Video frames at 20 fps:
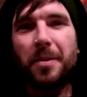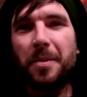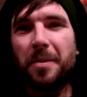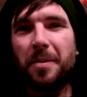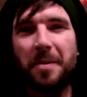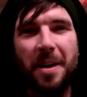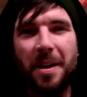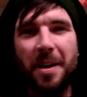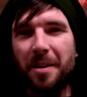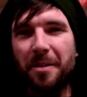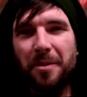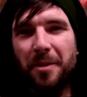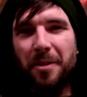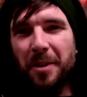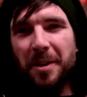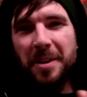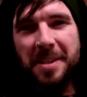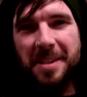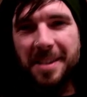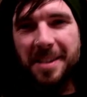there
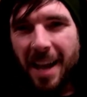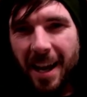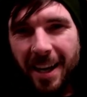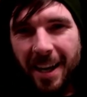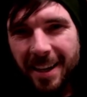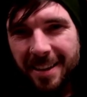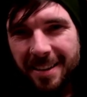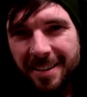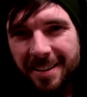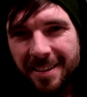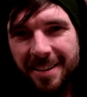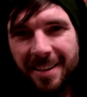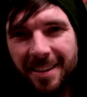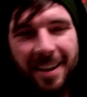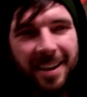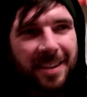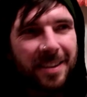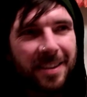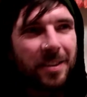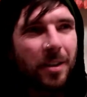for a second.
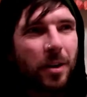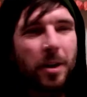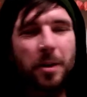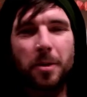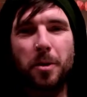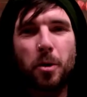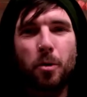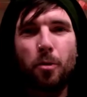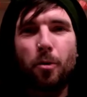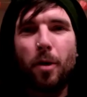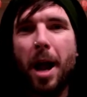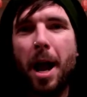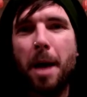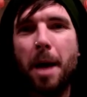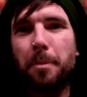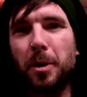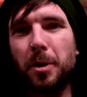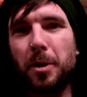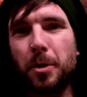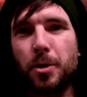Like, look at the
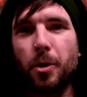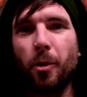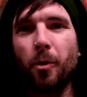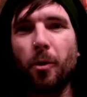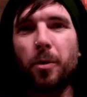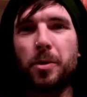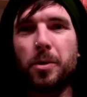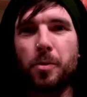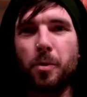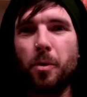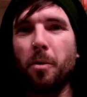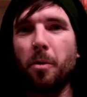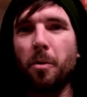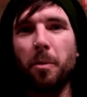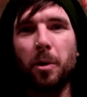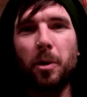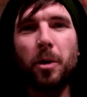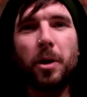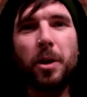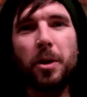crap in your children's room
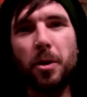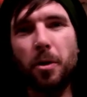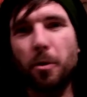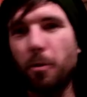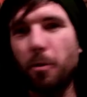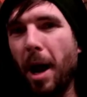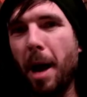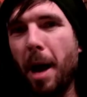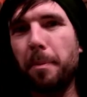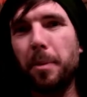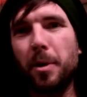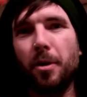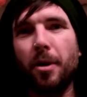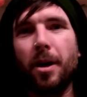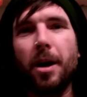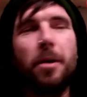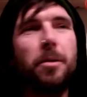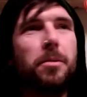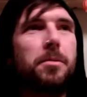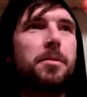or look at the crap in your
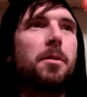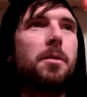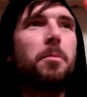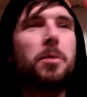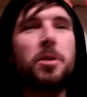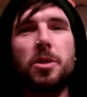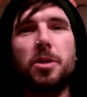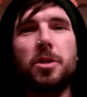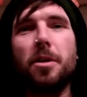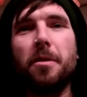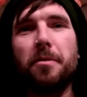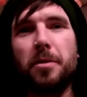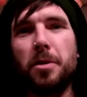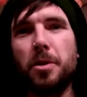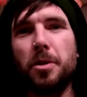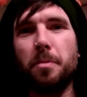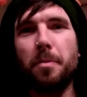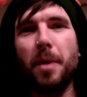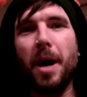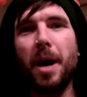house. How much stuff
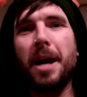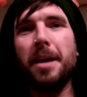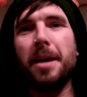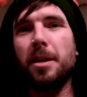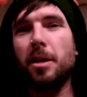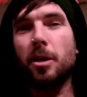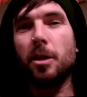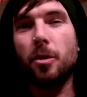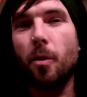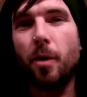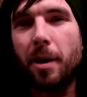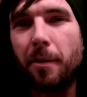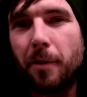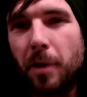did you buy that you don't ever